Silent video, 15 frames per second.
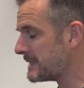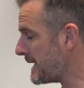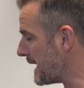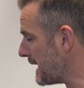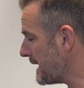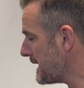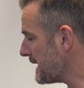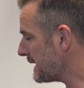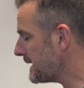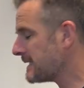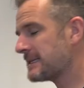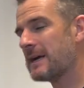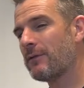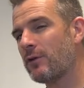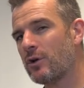Now,
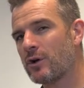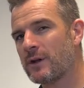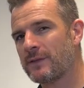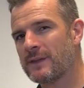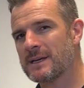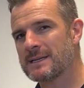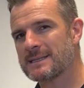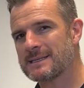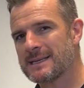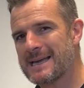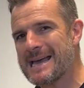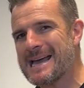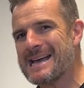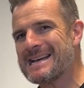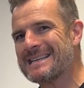let's have a look at this
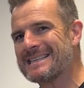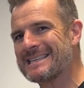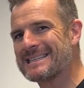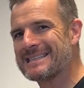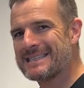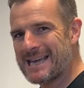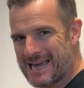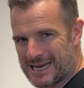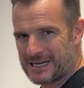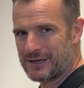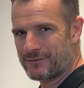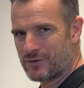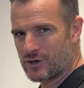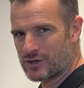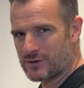
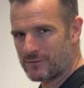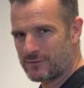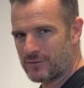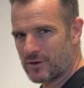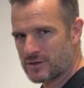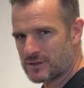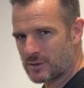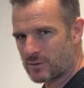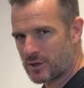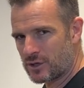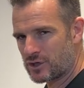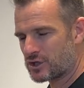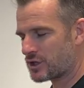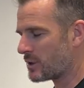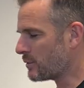standing version first, and I'm
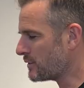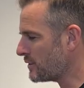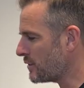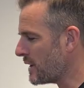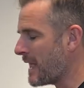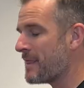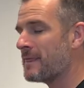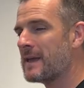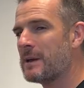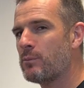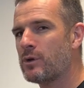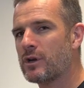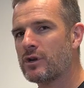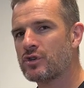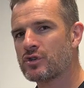going to show you what to do, and then
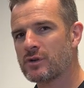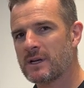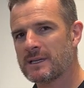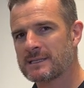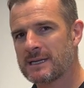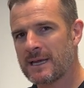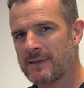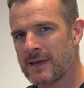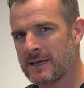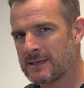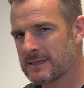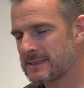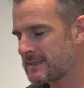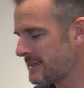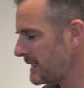we're going to translate that
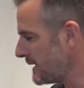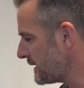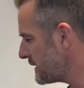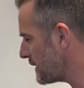into sitting.